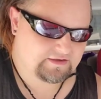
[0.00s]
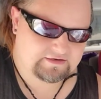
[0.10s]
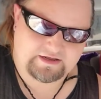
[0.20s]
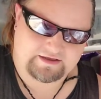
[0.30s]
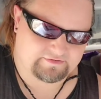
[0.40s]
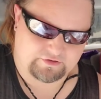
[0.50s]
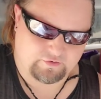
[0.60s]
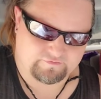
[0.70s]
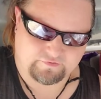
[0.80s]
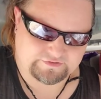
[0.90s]
Not
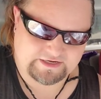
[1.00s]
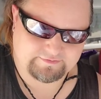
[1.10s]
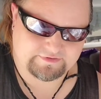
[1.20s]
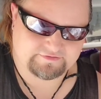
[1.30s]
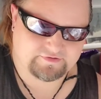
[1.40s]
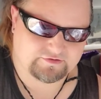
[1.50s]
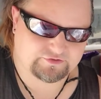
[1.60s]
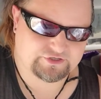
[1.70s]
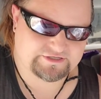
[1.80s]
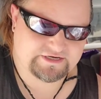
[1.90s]
going full time in this vehicle
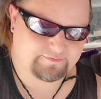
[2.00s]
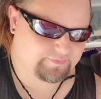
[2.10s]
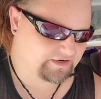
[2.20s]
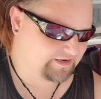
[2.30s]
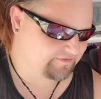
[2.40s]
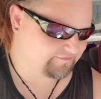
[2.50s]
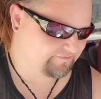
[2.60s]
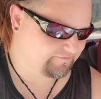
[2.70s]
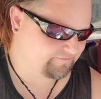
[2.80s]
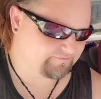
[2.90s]
just yet, but I have
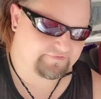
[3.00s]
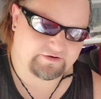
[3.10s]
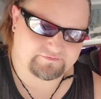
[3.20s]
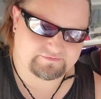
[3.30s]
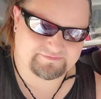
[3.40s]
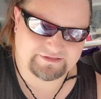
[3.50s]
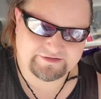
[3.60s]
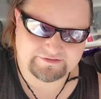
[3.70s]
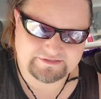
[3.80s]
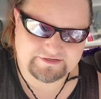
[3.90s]
found a
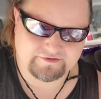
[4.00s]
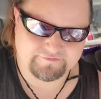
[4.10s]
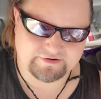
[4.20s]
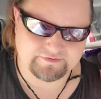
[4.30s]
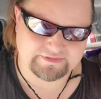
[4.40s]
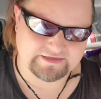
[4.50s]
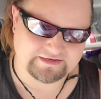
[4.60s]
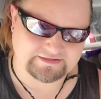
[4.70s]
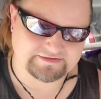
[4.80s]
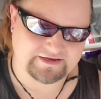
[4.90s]
little discomfort with that
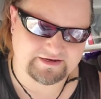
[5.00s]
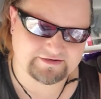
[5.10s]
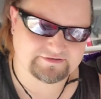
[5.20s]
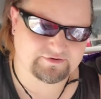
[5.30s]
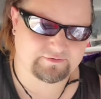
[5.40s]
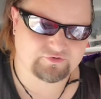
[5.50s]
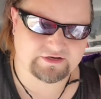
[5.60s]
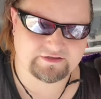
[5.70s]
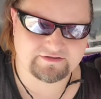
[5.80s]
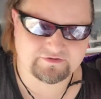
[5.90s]
design, so I'm trying
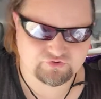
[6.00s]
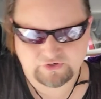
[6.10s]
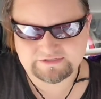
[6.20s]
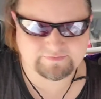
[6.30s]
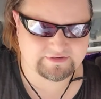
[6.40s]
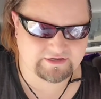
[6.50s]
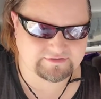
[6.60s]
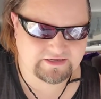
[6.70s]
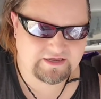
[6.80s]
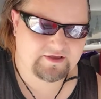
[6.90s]
to try something else.
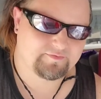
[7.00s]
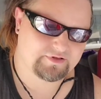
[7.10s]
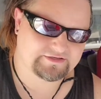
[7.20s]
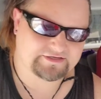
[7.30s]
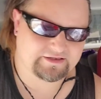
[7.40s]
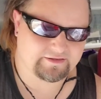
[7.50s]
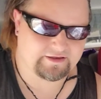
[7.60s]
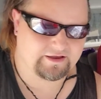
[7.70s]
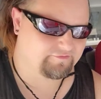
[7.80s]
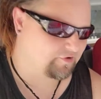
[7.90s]
Plus,
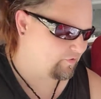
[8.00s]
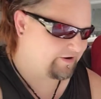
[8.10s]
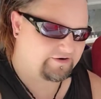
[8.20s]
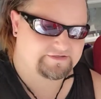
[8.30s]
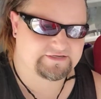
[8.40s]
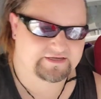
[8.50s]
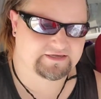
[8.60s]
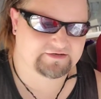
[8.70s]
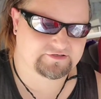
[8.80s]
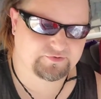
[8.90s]
I've acquired a
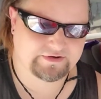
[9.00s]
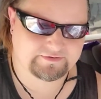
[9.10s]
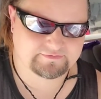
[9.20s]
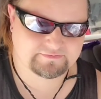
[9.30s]
second twin